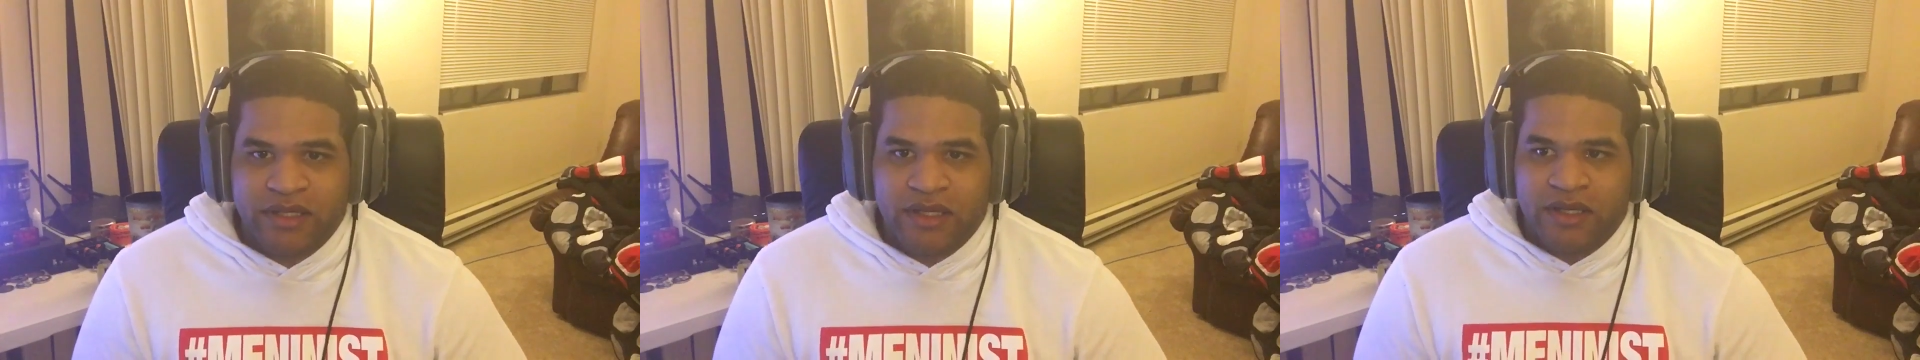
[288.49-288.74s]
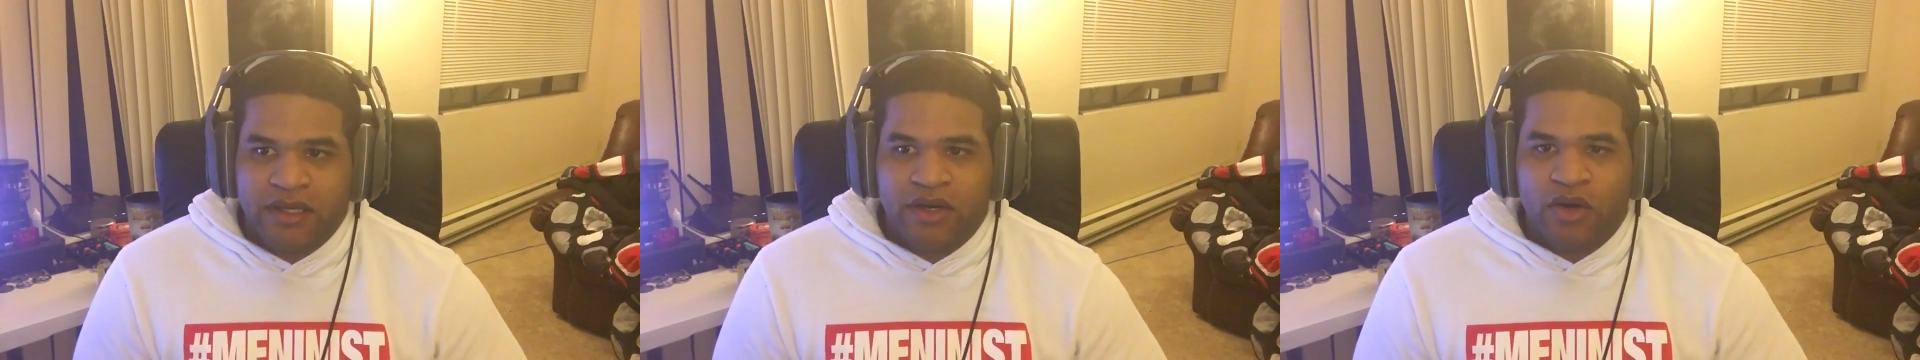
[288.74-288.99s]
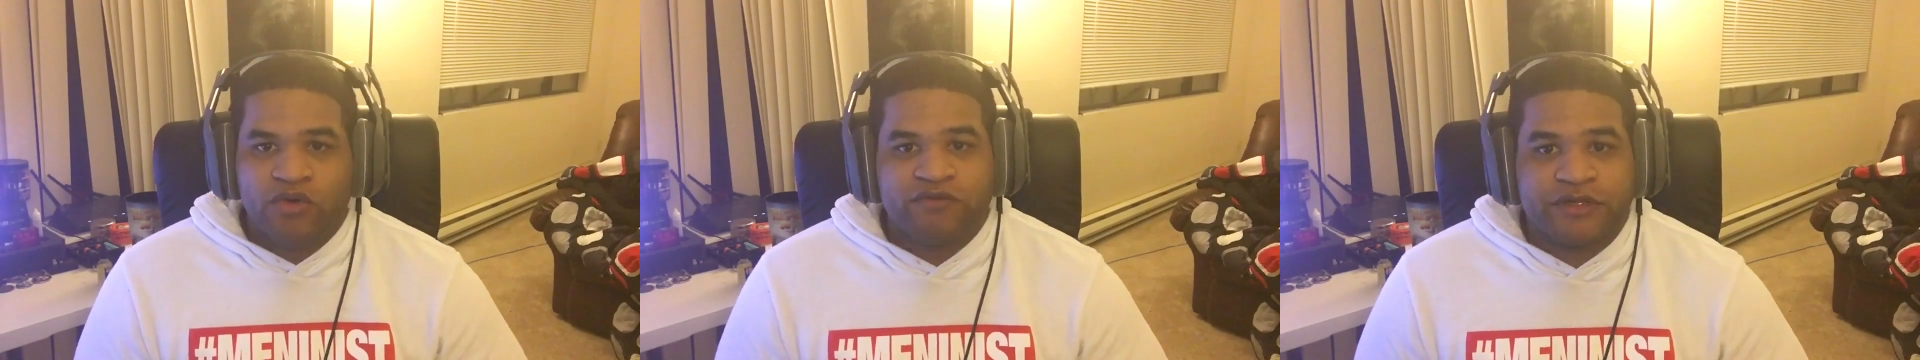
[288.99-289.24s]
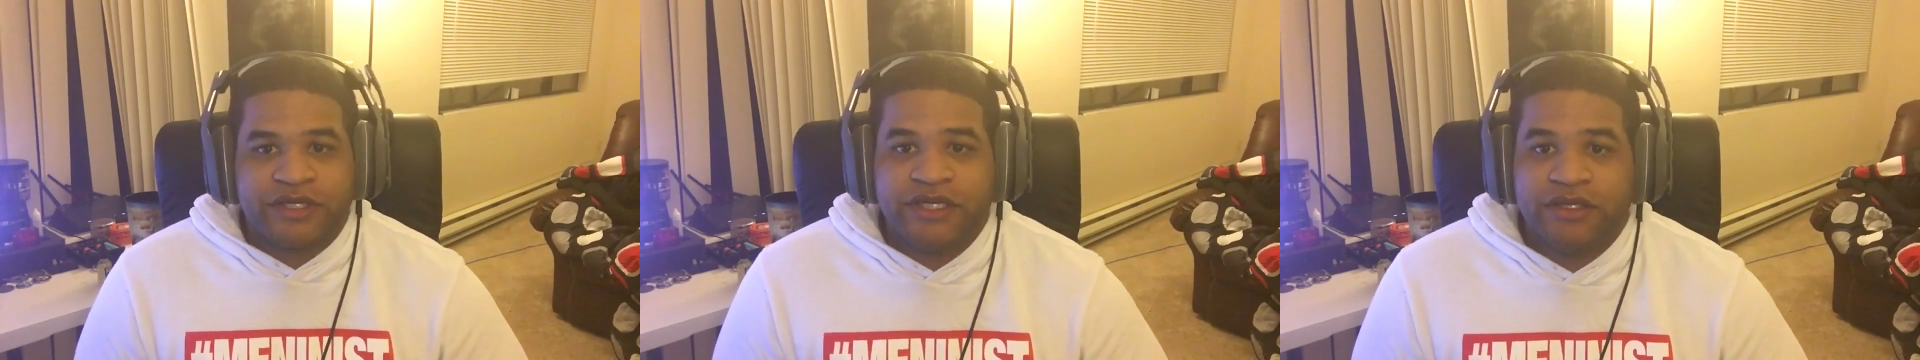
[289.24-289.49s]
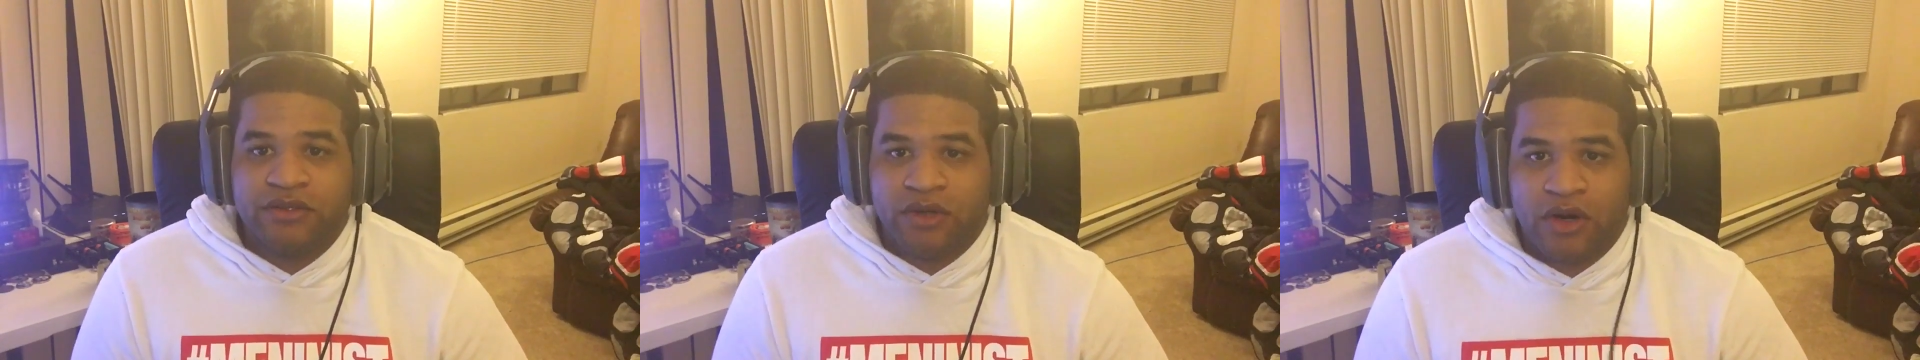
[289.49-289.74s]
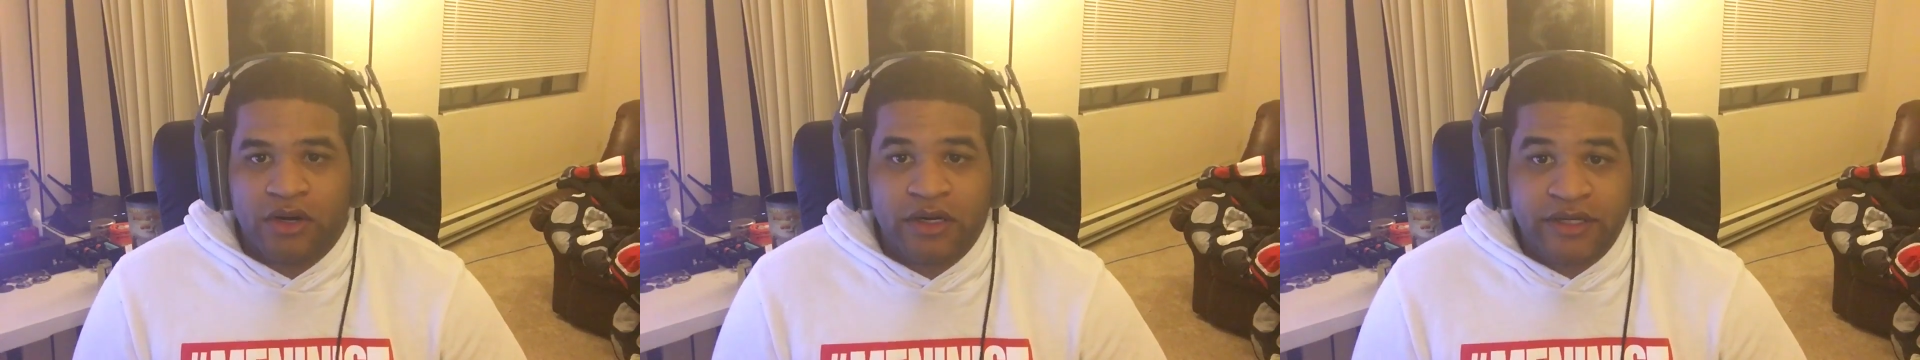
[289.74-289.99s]

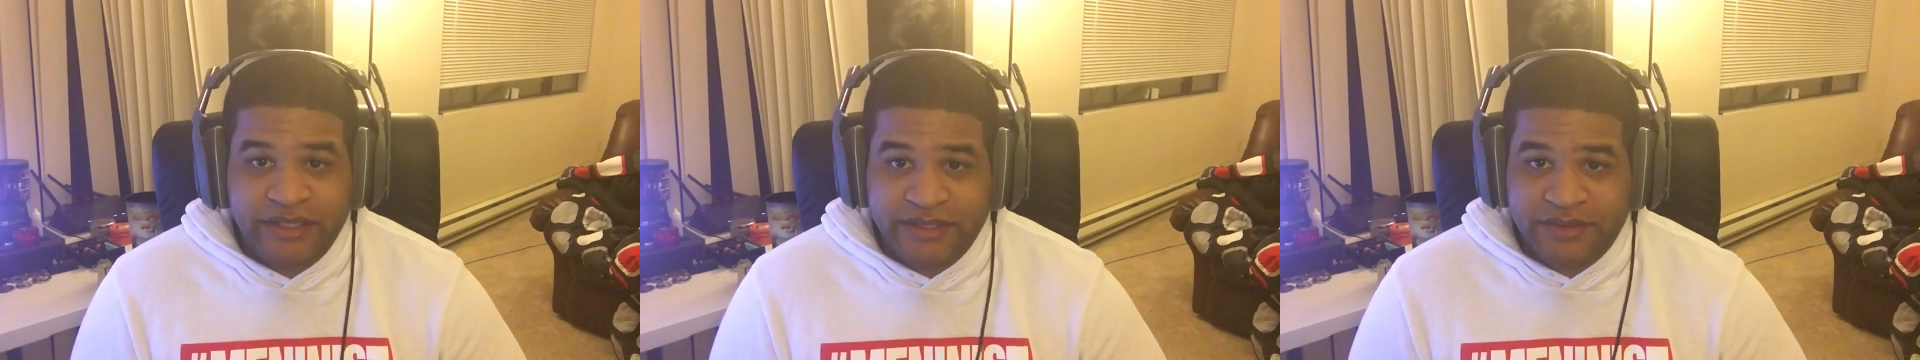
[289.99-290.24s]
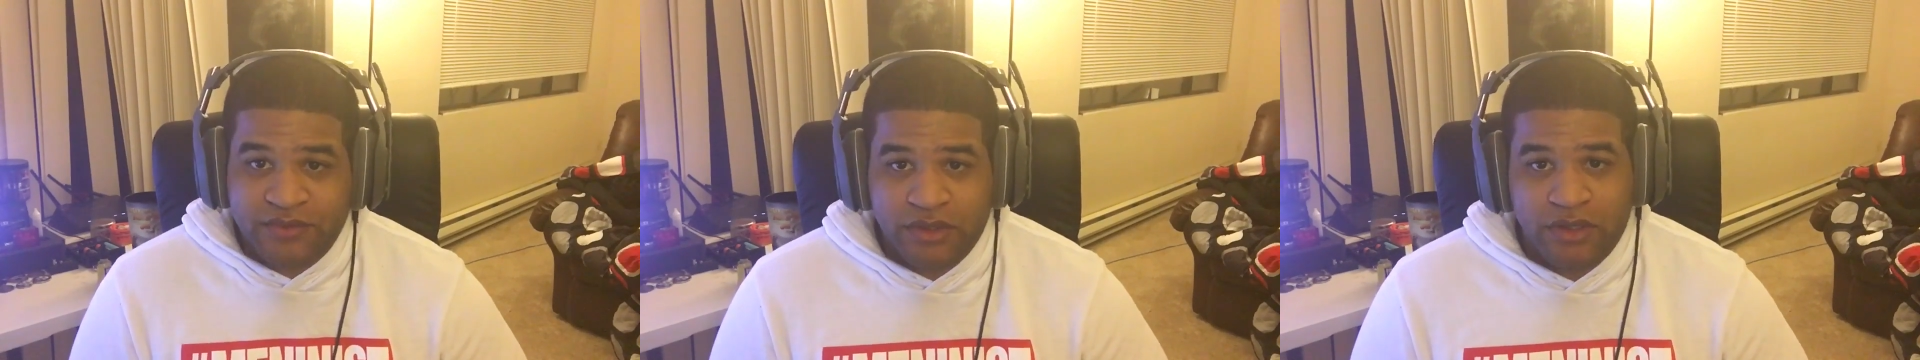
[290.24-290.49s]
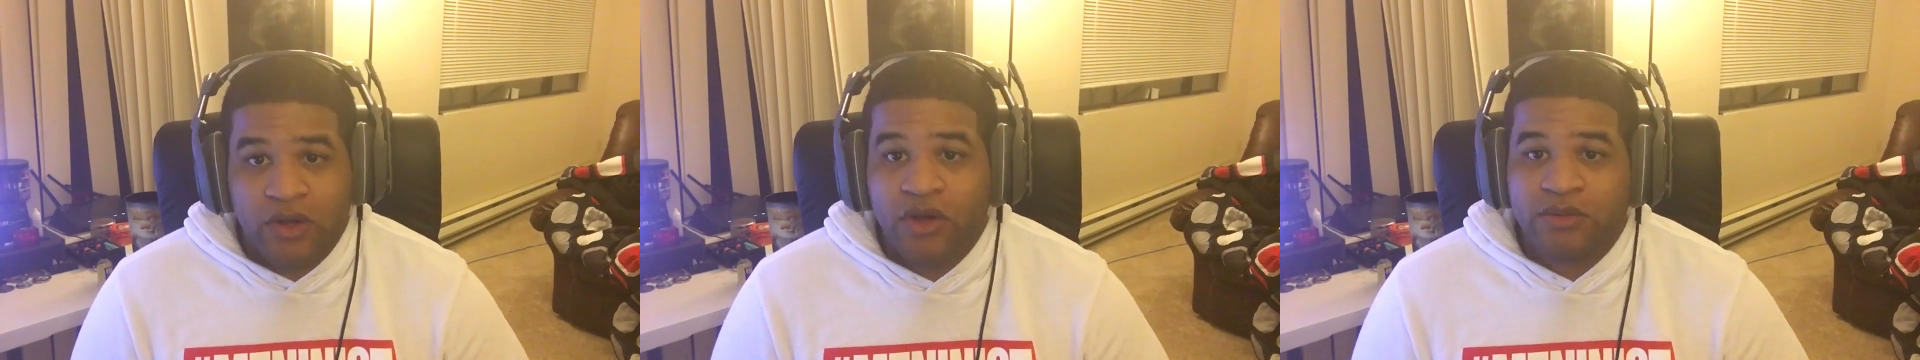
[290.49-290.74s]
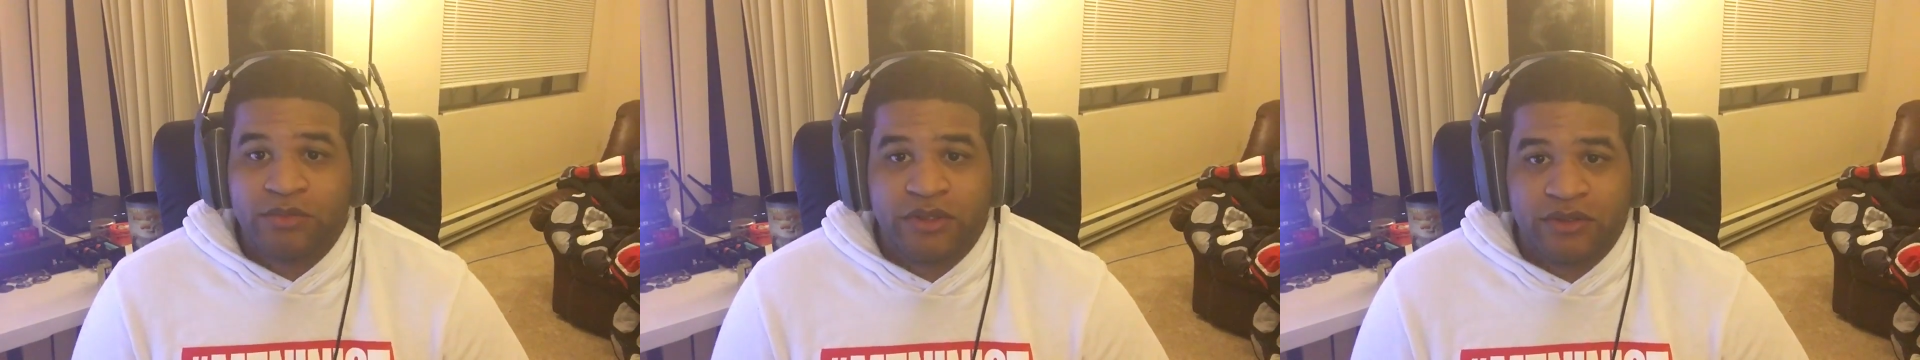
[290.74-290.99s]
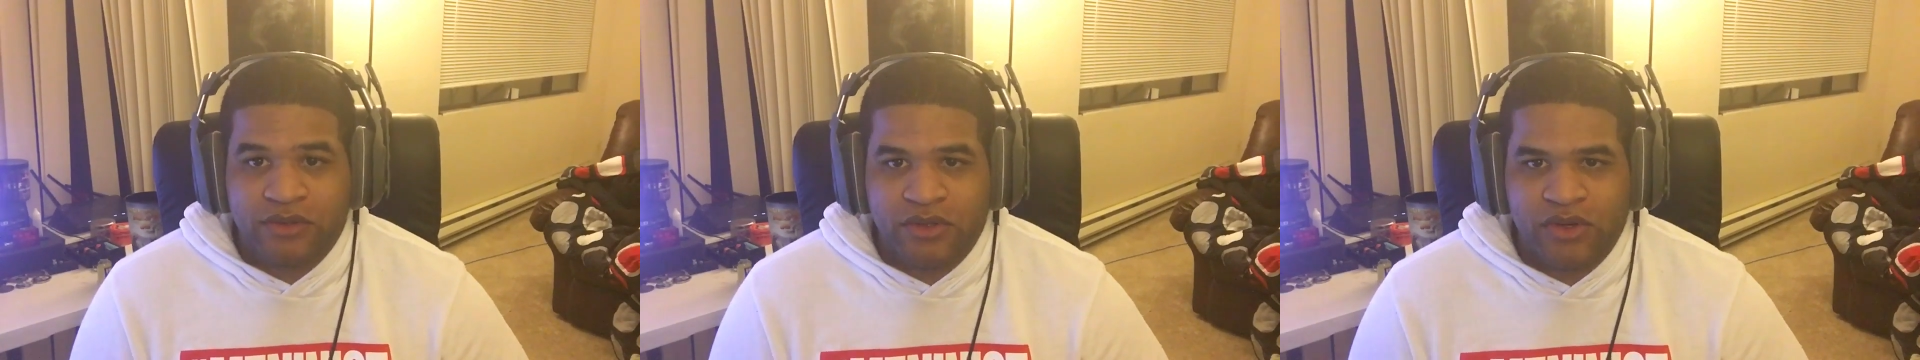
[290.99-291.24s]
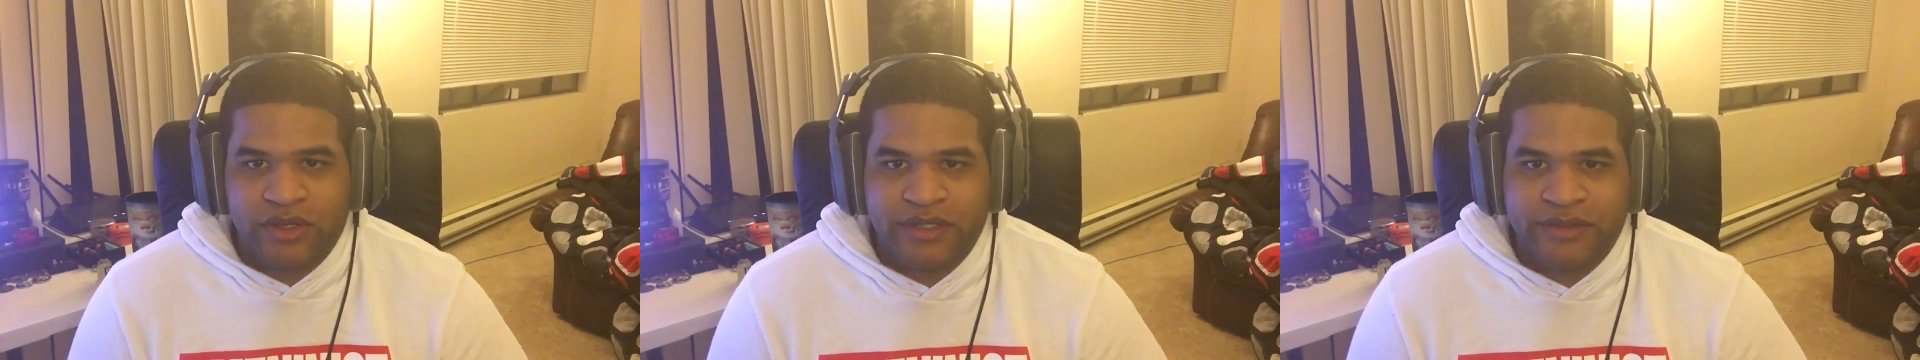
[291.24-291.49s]
overkill Argus with long
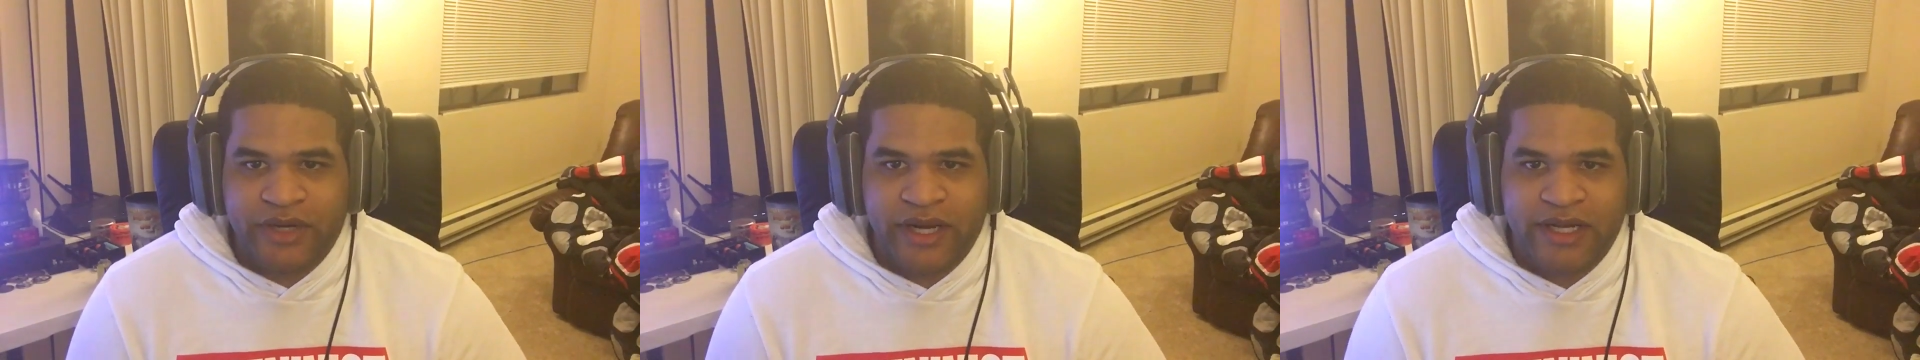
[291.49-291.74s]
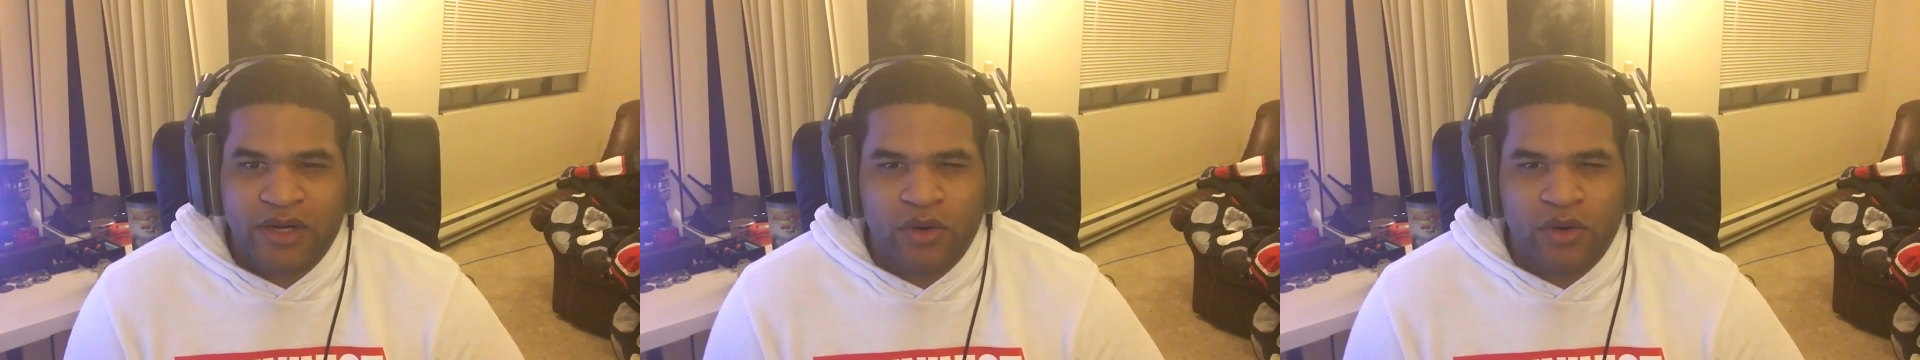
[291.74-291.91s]
barrel on it, right?